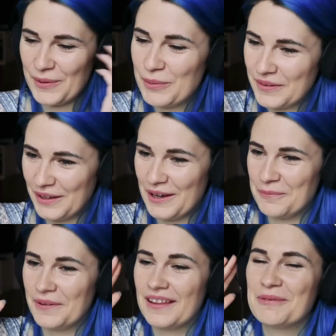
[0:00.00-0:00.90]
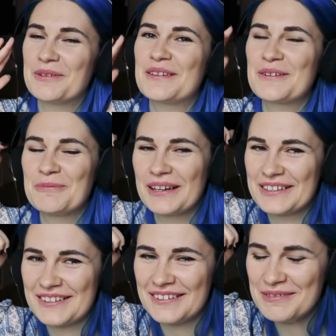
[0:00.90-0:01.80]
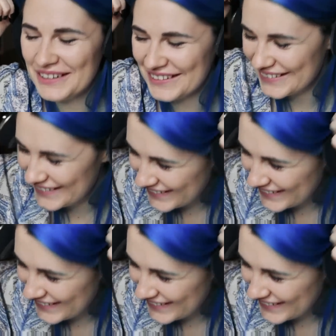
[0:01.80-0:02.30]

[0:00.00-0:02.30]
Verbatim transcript: That was a lot, but that was so much. Oh god,